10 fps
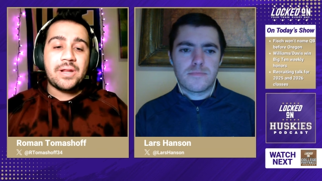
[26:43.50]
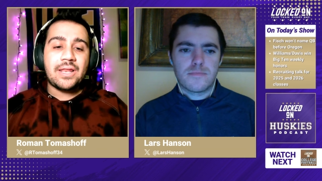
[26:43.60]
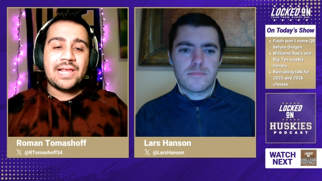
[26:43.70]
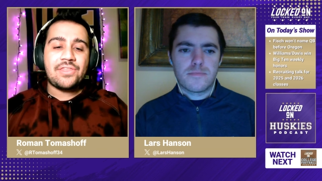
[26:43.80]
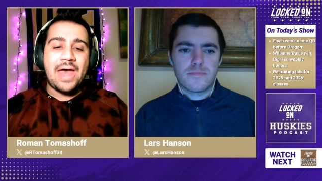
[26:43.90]

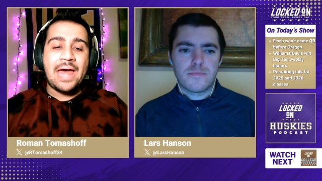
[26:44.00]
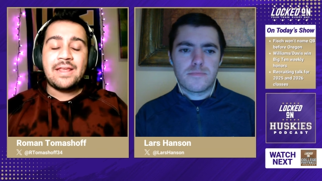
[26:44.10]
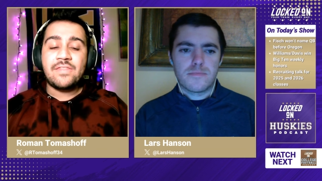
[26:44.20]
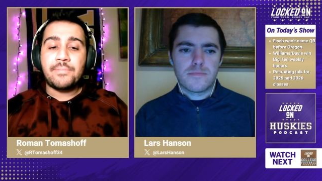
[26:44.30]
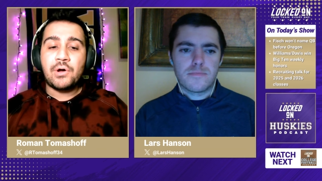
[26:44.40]
Speaker 1: like that
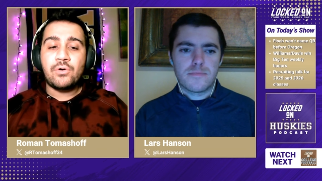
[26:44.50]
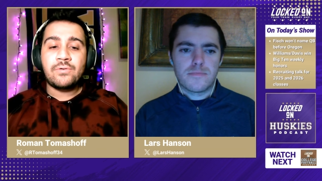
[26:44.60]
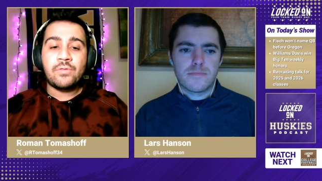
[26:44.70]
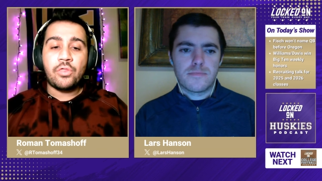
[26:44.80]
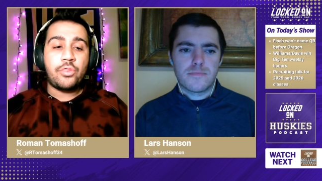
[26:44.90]
in the boat
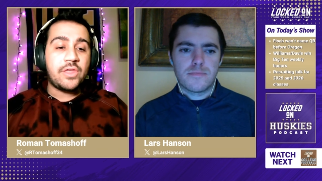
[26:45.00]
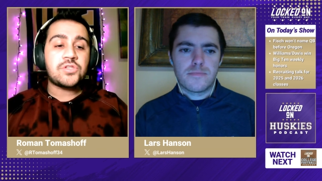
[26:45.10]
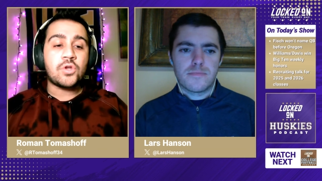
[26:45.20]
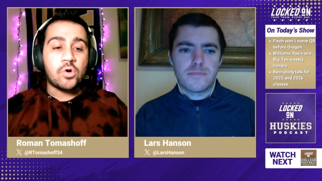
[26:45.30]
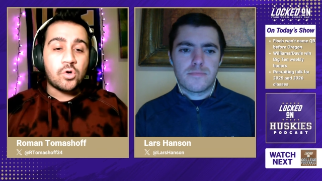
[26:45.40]

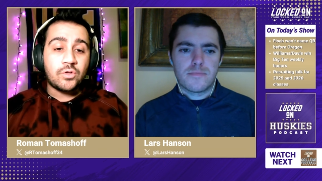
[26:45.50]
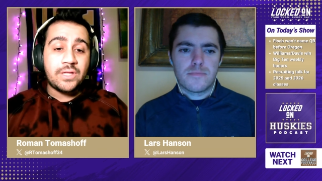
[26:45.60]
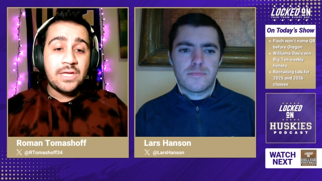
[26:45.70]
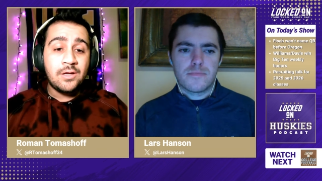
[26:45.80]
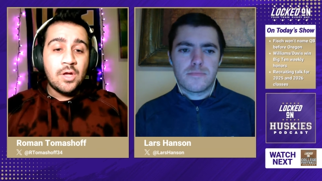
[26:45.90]
this
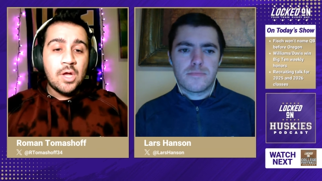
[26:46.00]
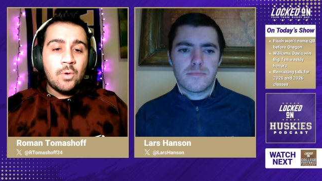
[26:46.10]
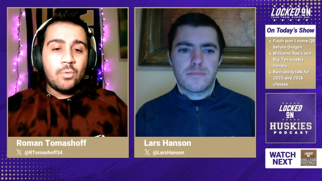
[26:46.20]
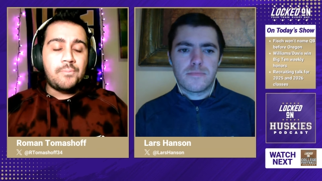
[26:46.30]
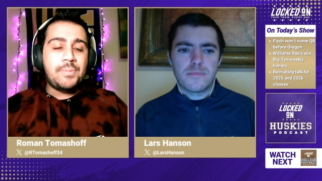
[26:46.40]
early
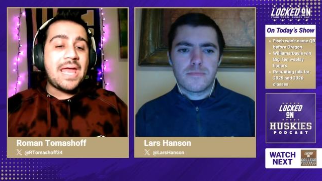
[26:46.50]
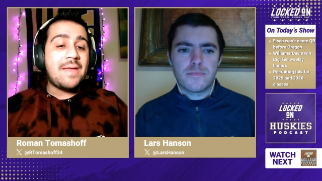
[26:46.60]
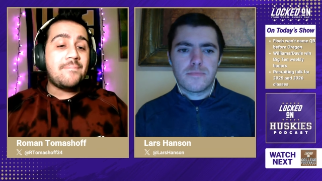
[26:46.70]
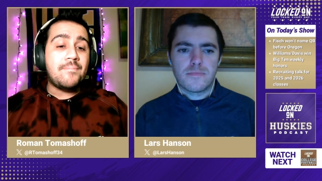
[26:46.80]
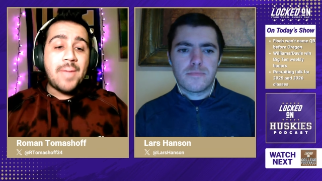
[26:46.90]
would be a
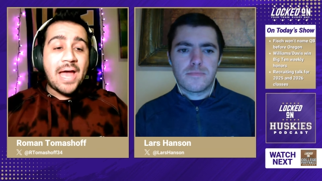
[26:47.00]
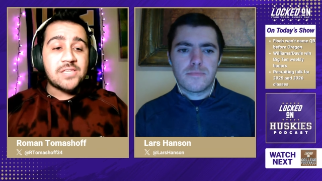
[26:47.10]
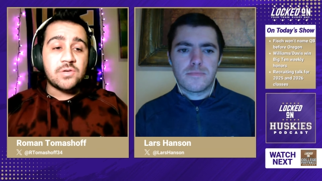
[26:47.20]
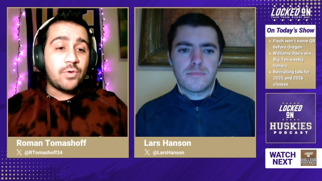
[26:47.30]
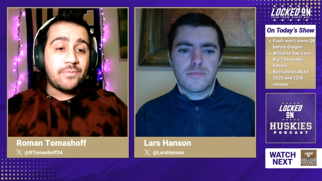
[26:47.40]

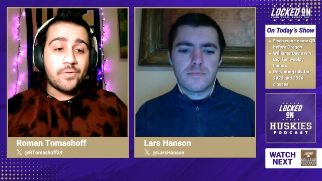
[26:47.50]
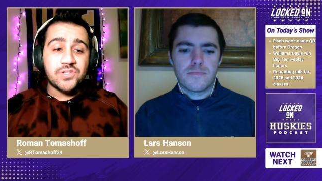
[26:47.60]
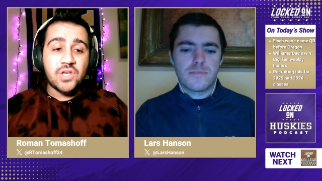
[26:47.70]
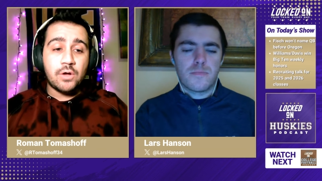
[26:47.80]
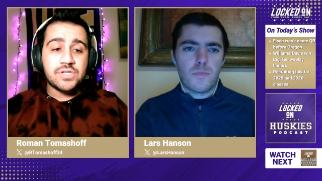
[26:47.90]
massive win for this
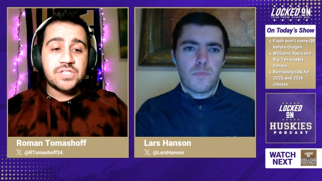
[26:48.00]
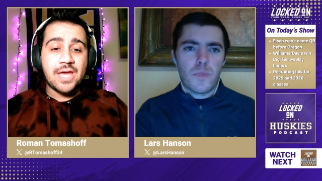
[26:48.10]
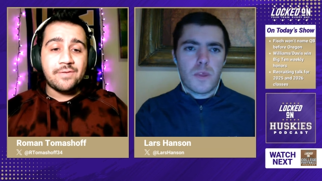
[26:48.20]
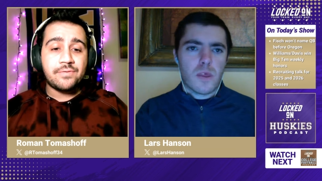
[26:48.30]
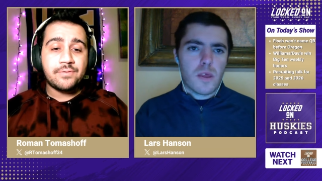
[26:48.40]
coaching
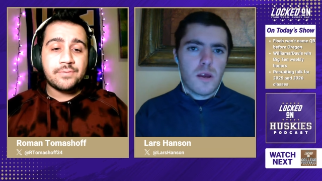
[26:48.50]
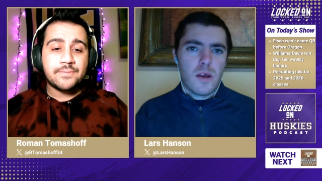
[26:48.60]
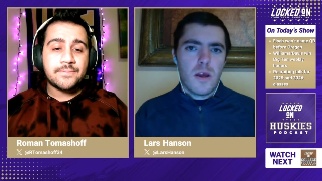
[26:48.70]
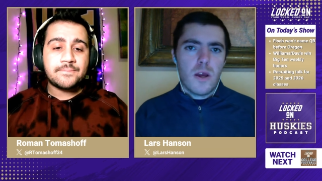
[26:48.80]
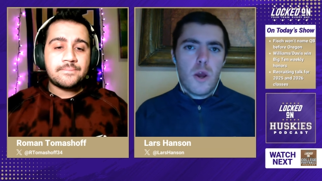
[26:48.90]
staff.
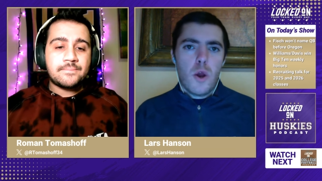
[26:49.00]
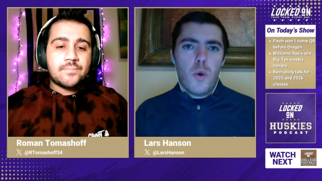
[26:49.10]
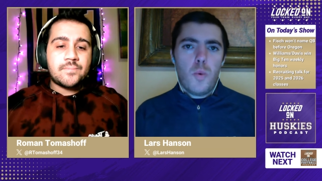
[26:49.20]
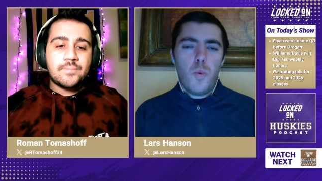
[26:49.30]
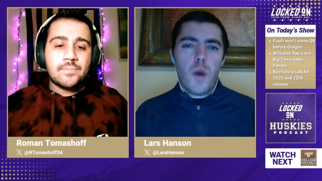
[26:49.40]

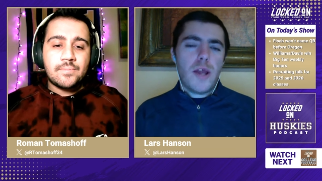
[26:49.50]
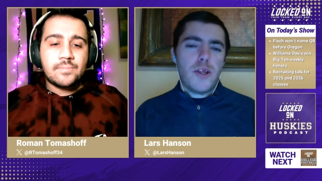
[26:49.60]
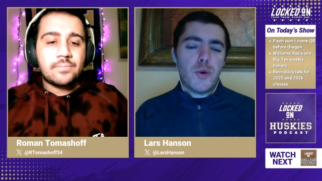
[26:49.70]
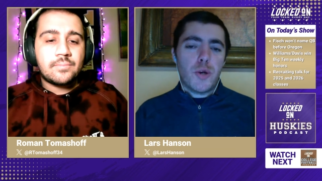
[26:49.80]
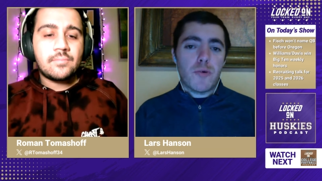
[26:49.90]
Speaker 2: And
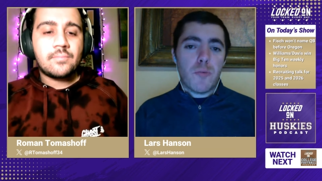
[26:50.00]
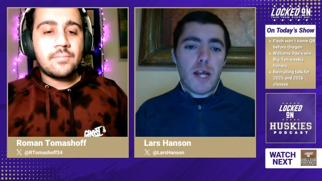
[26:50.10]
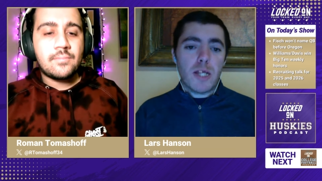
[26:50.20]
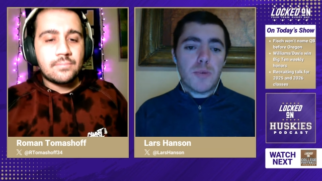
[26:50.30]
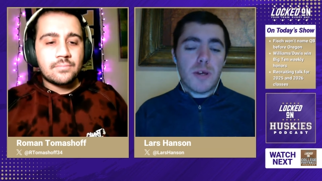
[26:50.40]
you know what it
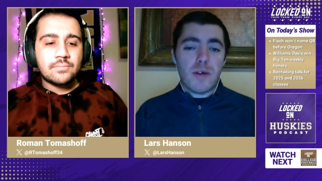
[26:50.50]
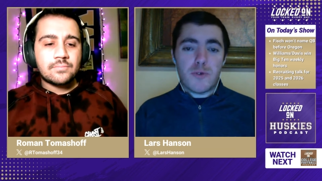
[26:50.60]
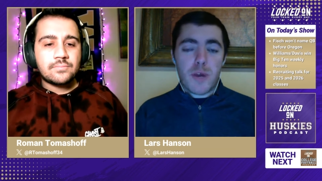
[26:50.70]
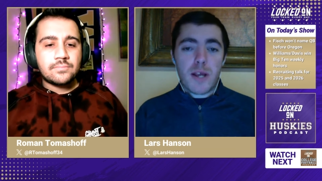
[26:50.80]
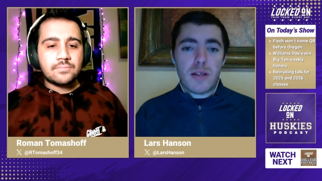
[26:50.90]
reminds me of
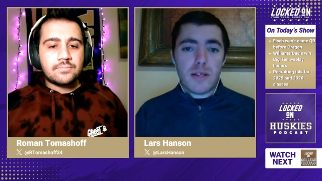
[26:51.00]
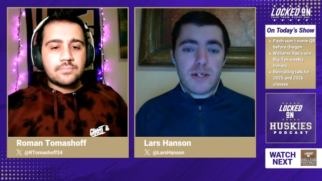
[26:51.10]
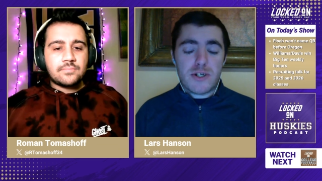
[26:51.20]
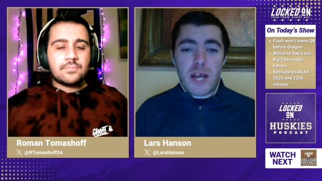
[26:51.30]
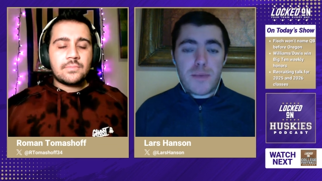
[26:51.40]
directly
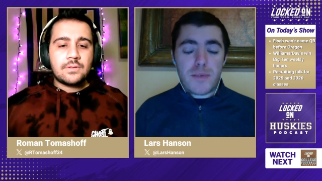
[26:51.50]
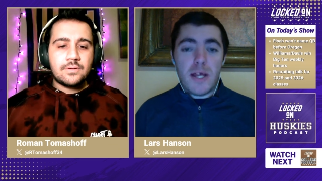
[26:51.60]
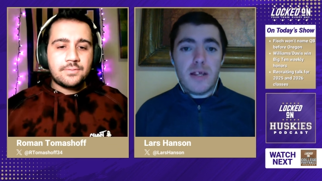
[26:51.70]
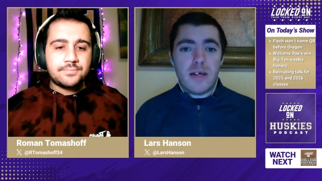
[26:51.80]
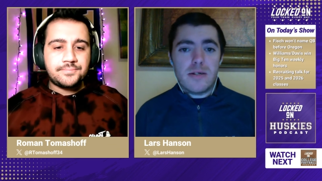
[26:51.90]
is Cham
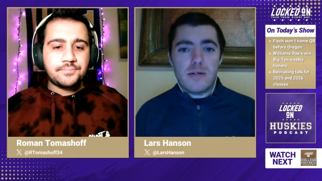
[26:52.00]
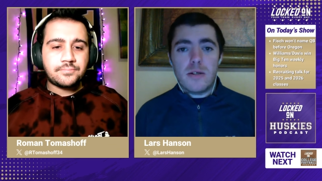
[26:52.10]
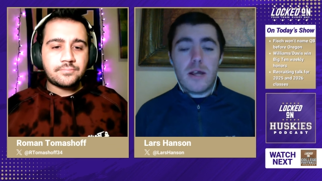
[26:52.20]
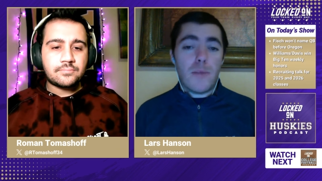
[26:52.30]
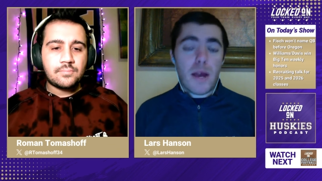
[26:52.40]
Talele.
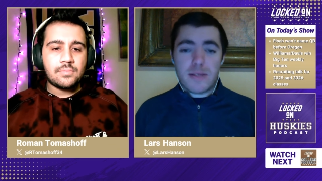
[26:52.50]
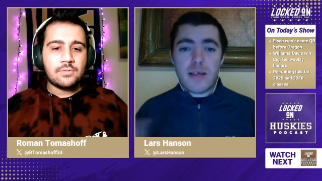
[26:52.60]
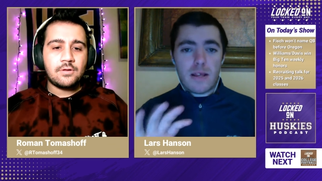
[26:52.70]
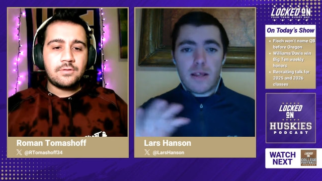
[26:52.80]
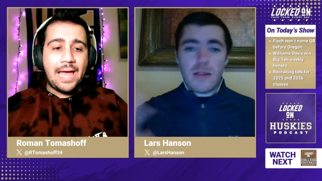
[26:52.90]
I'm not
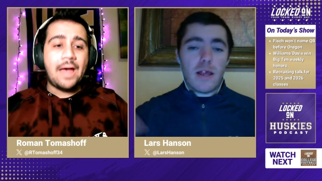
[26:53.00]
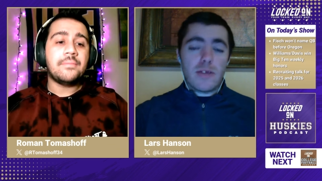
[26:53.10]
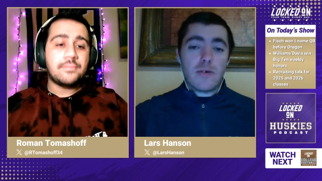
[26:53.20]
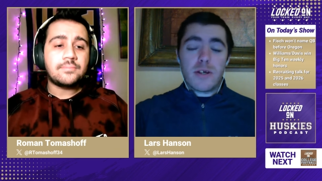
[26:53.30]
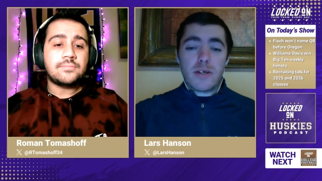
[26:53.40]
saying like, yeah. like
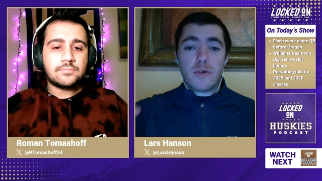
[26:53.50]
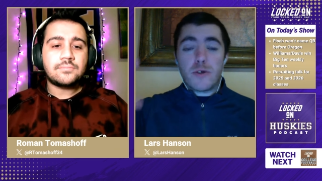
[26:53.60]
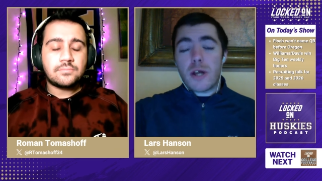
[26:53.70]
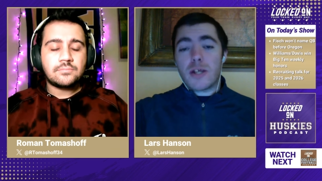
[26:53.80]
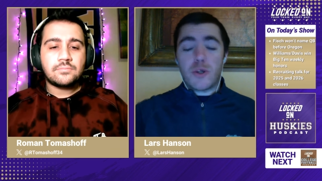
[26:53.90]
because you're
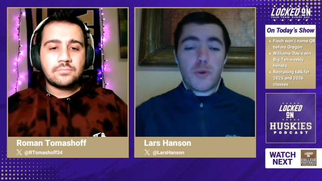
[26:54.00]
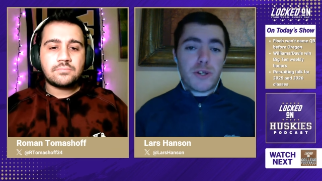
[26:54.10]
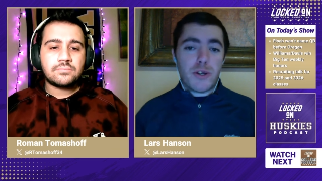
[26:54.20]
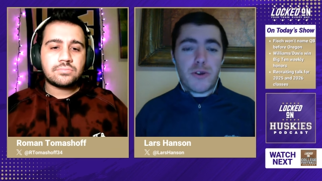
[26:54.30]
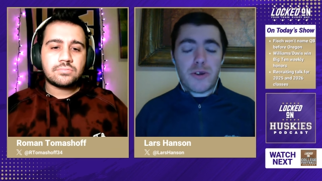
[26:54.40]
talking two
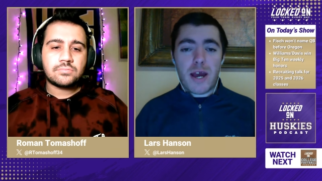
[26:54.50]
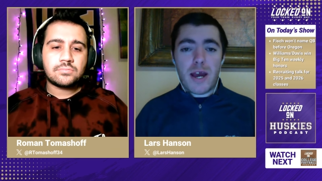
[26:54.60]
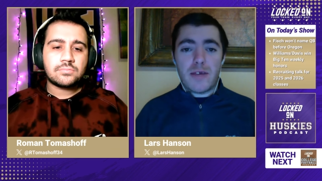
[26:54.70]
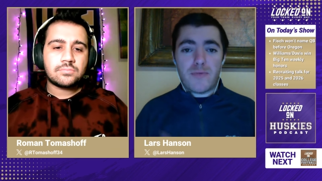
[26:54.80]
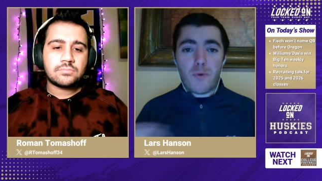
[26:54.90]
interior
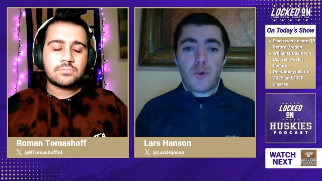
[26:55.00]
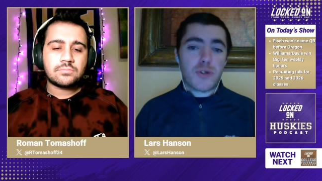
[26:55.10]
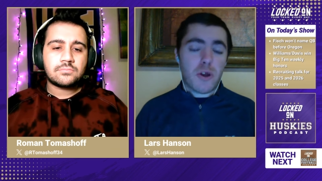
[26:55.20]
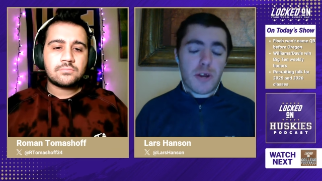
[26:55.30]
guys, four-star